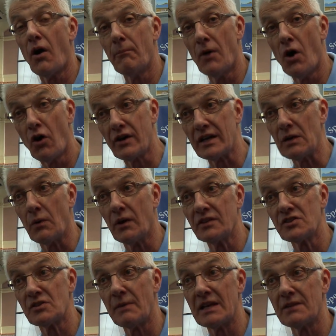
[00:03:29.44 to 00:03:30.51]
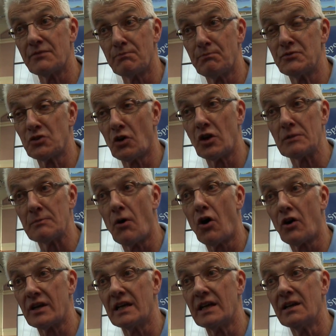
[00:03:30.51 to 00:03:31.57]
mahogany ones are made of solid
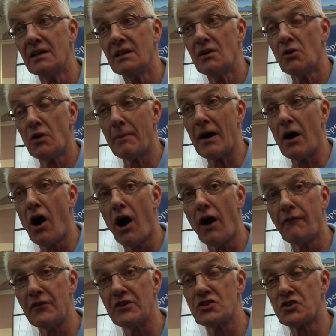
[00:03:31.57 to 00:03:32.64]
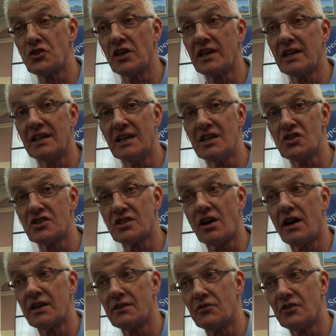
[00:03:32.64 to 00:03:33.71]
mahogany, about ½ inch thick in each
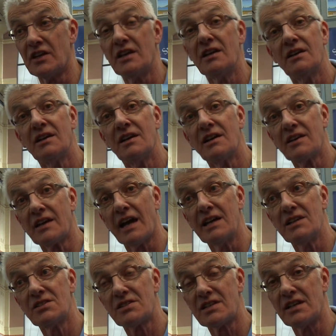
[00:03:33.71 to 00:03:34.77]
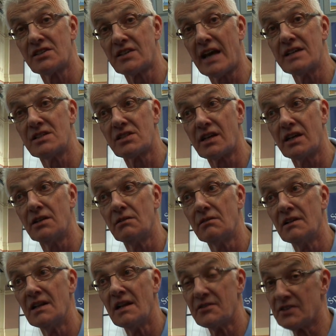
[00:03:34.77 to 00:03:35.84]
side of the case. It's case skin,
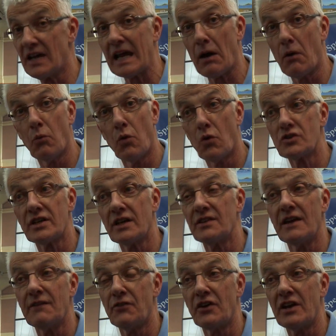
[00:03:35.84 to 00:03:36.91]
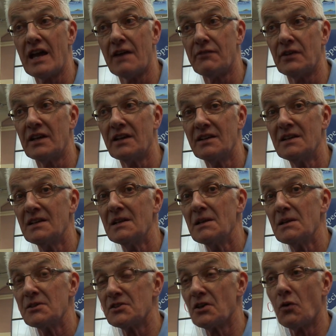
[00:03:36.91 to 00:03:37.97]
take up water, and they're very
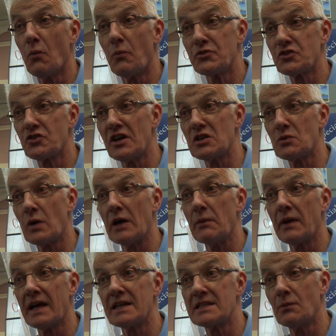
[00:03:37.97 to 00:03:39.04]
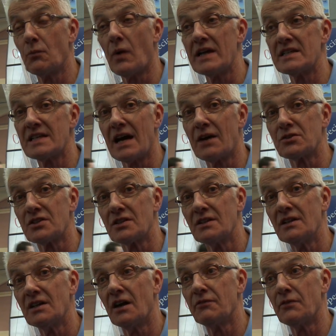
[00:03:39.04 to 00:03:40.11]
heavy. So straight away we're getting weight out
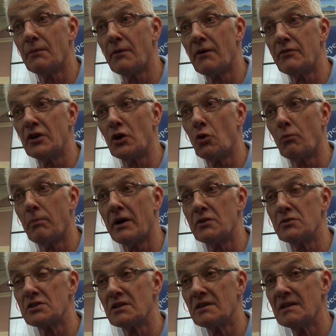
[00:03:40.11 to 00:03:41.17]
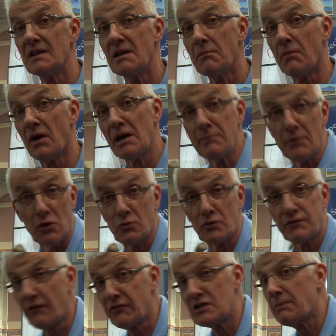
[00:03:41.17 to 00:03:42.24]
of an old boat. My boat was
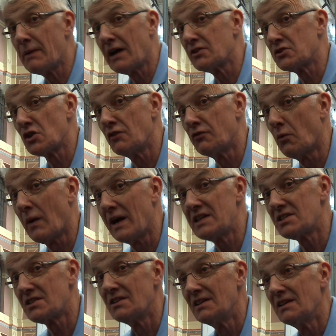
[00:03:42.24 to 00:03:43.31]
50 pounds overweight